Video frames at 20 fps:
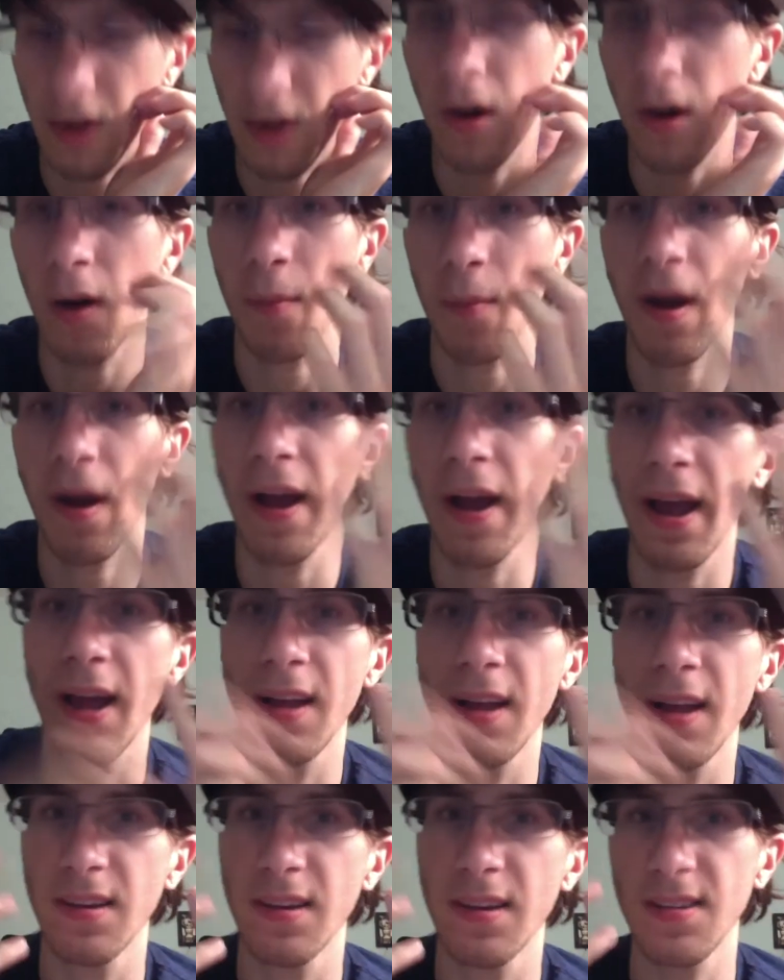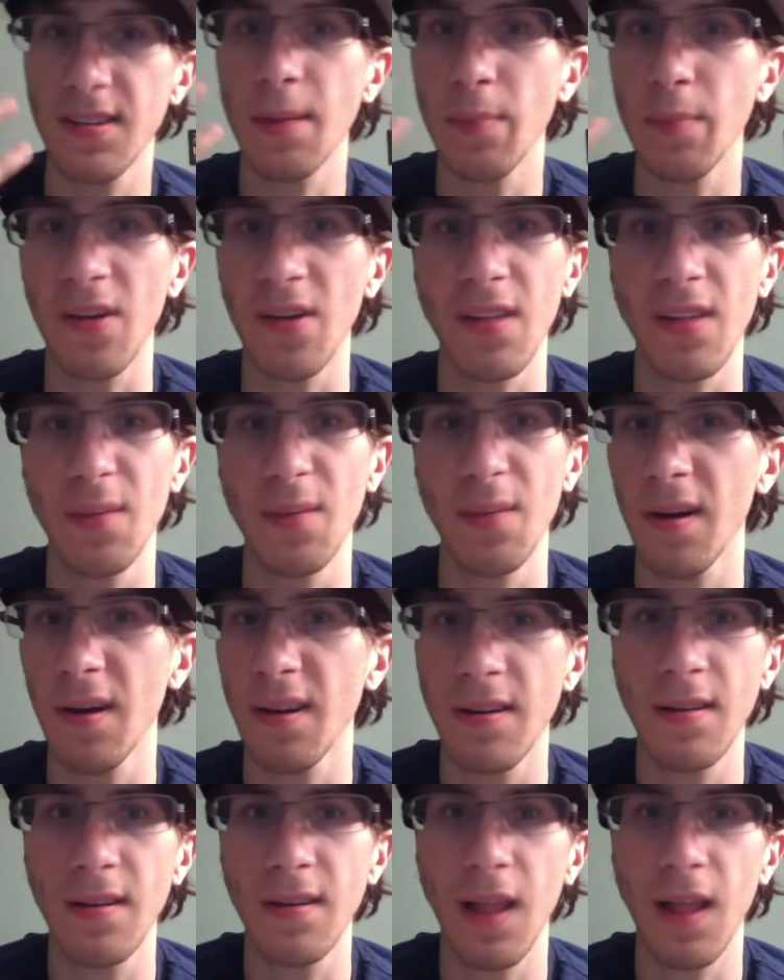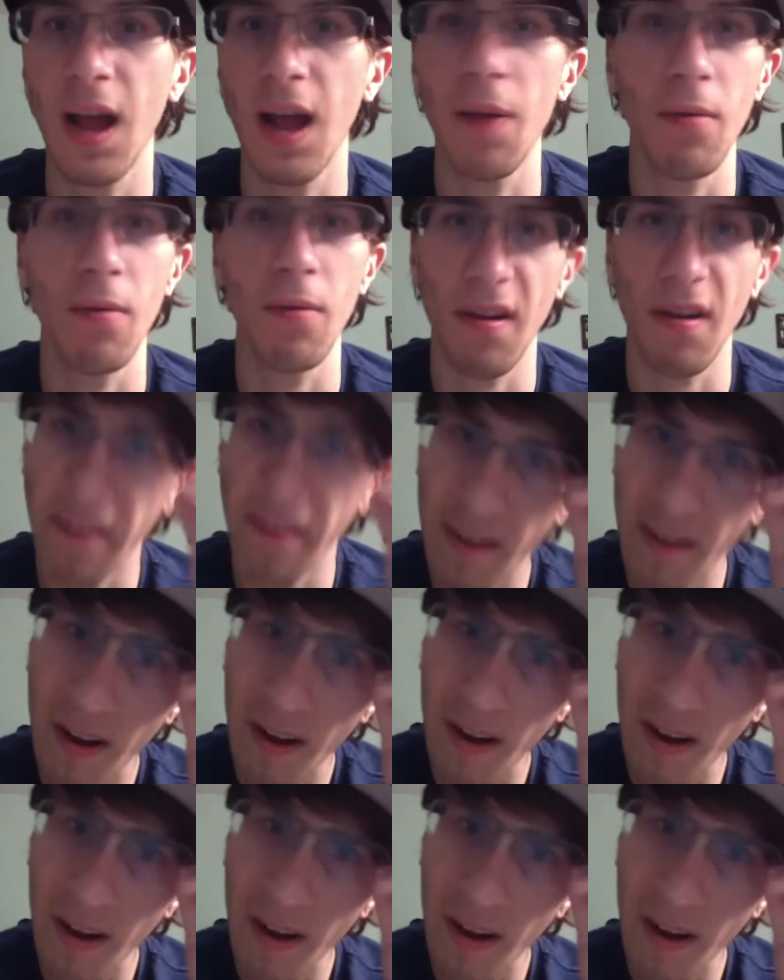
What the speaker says: oh, my hand is like bigger than my library.